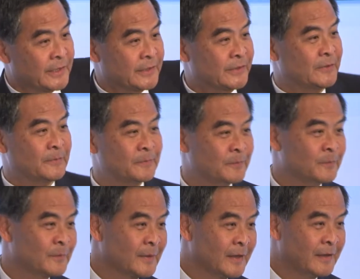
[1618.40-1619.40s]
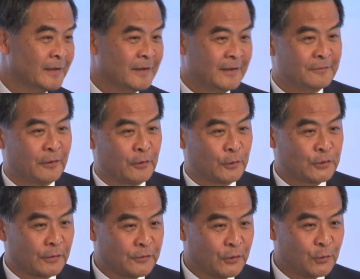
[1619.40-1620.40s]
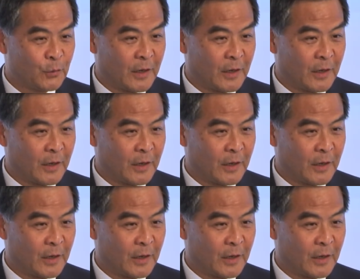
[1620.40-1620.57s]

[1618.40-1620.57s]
is, for those of you who